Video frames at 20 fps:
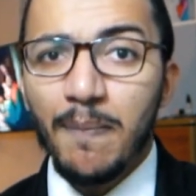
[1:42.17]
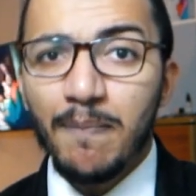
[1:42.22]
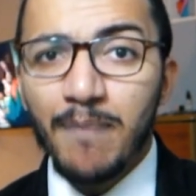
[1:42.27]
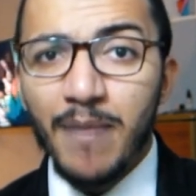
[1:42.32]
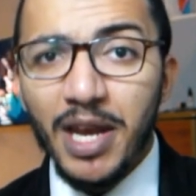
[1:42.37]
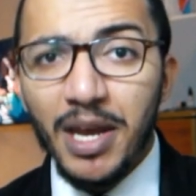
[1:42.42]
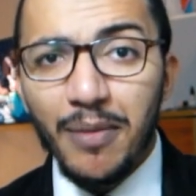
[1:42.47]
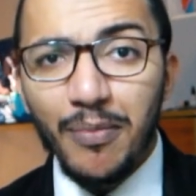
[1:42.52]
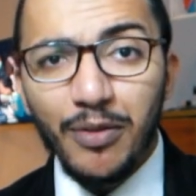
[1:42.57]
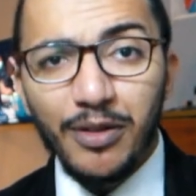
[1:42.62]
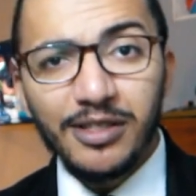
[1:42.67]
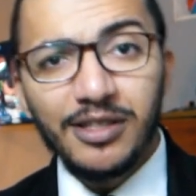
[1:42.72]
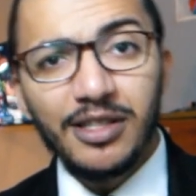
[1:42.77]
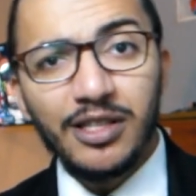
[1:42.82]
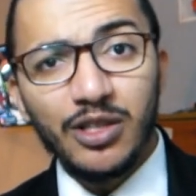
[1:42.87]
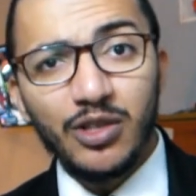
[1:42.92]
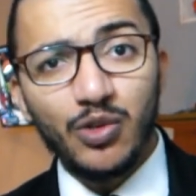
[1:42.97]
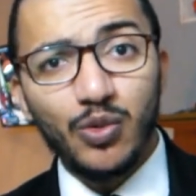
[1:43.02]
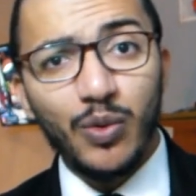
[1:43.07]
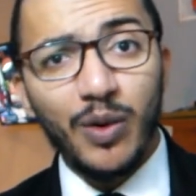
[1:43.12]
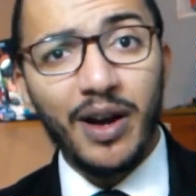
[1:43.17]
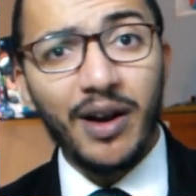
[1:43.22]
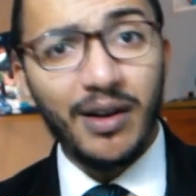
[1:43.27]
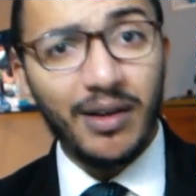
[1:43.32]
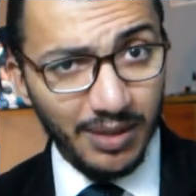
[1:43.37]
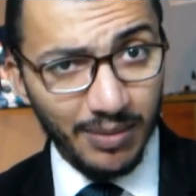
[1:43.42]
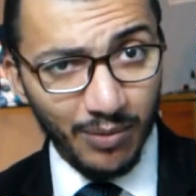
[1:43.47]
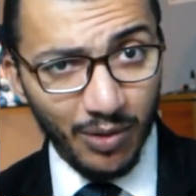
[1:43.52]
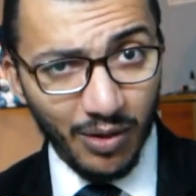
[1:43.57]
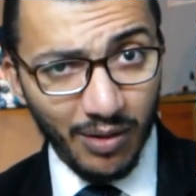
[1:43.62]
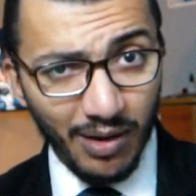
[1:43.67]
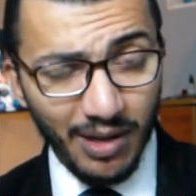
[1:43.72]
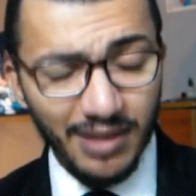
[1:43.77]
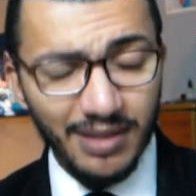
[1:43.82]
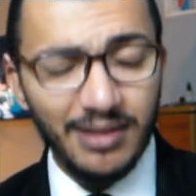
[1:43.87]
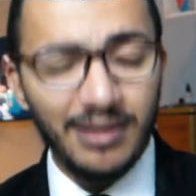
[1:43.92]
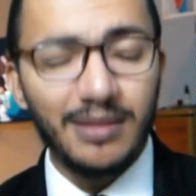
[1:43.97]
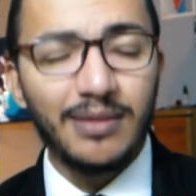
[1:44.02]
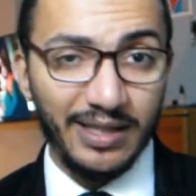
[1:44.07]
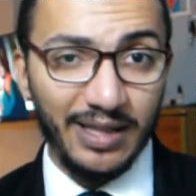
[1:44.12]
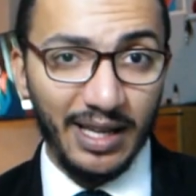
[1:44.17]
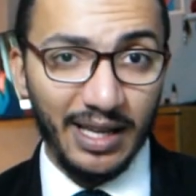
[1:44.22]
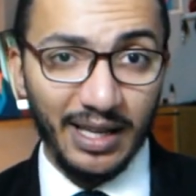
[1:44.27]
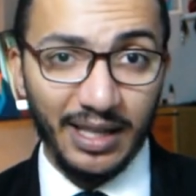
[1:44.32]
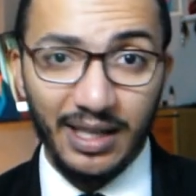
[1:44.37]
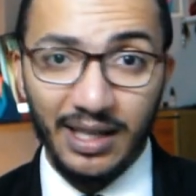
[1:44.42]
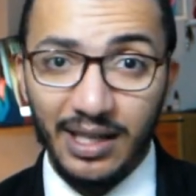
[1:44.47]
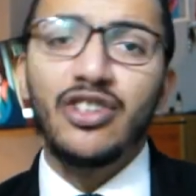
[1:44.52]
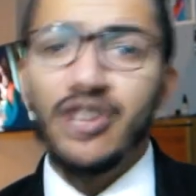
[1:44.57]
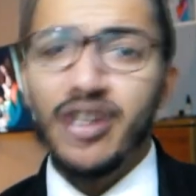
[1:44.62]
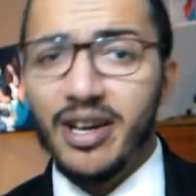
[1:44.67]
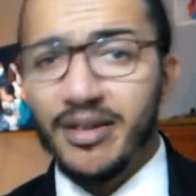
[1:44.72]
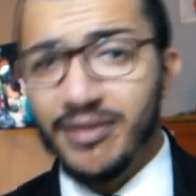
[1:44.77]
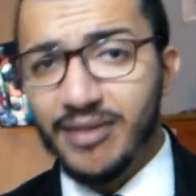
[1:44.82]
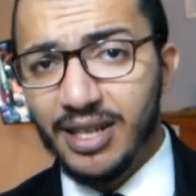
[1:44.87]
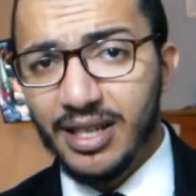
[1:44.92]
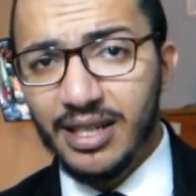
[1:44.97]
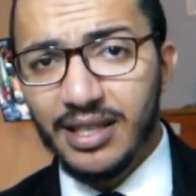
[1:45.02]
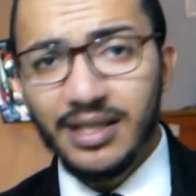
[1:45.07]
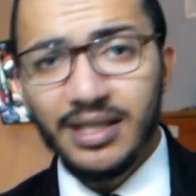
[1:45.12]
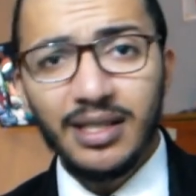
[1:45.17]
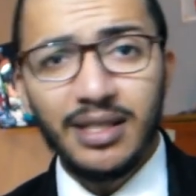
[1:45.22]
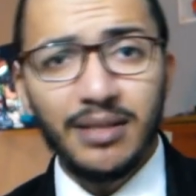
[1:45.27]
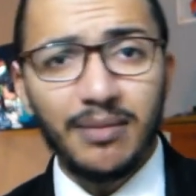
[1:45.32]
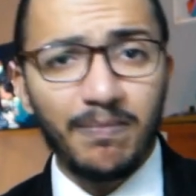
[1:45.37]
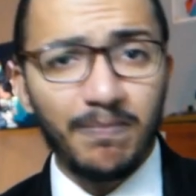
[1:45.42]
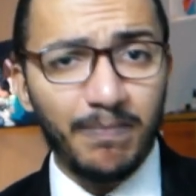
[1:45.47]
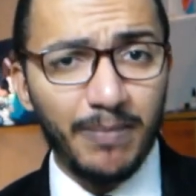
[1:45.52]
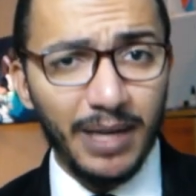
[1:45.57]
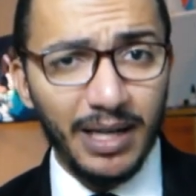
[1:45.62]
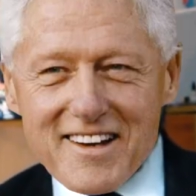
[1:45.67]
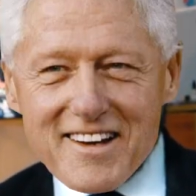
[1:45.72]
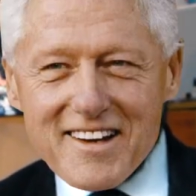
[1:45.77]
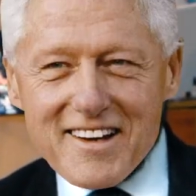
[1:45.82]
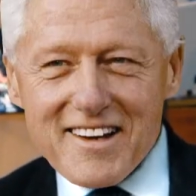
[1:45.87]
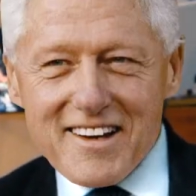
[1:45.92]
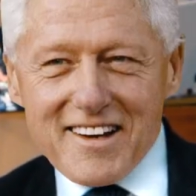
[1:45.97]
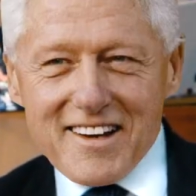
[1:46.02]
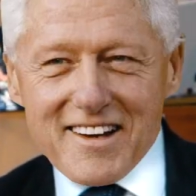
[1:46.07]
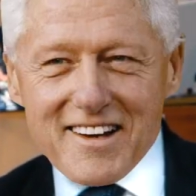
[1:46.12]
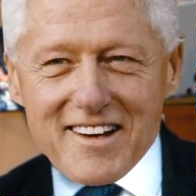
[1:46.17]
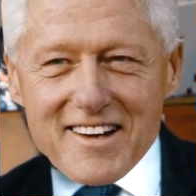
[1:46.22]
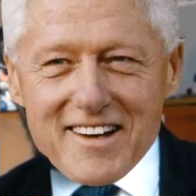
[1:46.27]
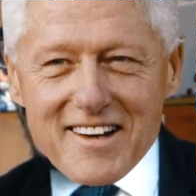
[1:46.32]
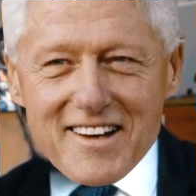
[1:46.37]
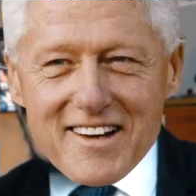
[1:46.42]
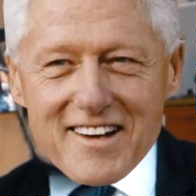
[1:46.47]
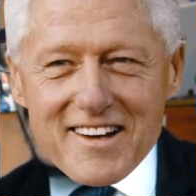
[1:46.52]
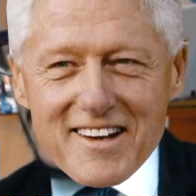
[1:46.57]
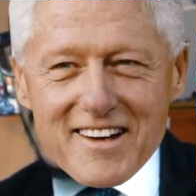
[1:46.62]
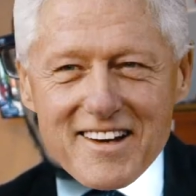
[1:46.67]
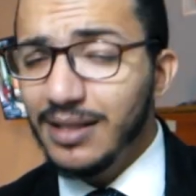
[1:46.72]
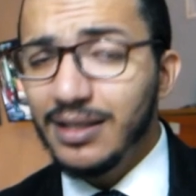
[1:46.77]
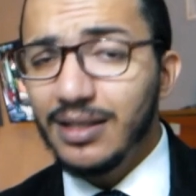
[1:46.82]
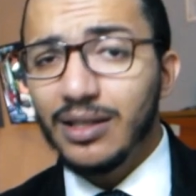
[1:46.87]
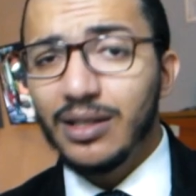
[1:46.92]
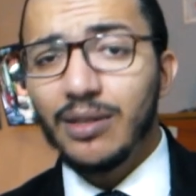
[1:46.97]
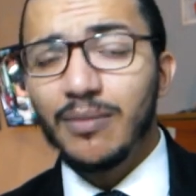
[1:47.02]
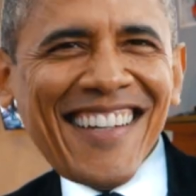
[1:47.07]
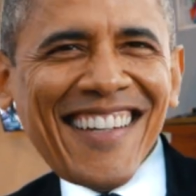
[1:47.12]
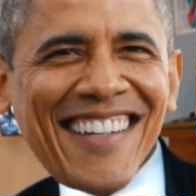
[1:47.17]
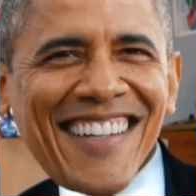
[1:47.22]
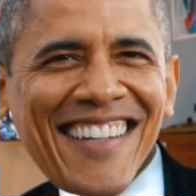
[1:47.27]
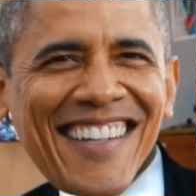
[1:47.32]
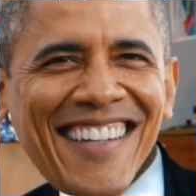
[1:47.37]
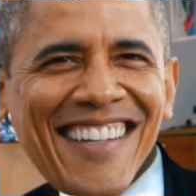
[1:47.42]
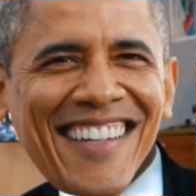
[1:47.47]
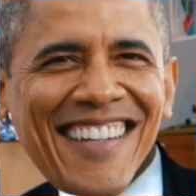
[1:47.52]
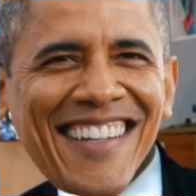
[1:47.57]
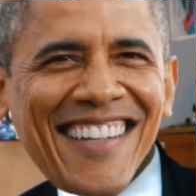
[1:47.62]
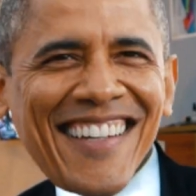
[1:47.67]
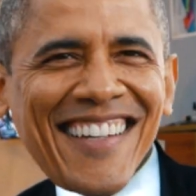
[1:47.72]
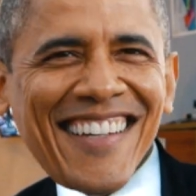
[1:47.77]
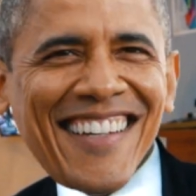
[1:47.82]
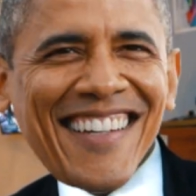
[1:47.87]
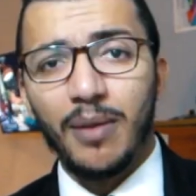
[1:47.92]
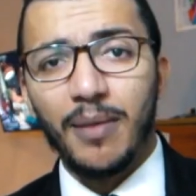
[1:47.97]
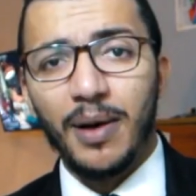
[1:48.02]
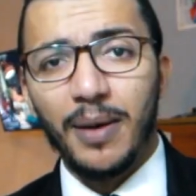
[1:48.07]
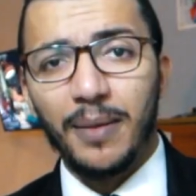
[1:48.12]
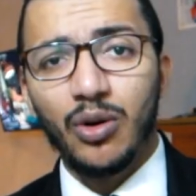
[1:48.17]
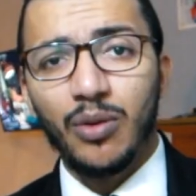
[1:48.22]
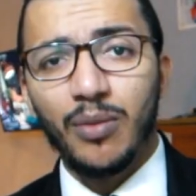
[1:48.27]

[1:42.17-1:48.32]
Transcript: Many presidents were Democrats like JF Kennedy, Bill Clinton, and Barack Obama.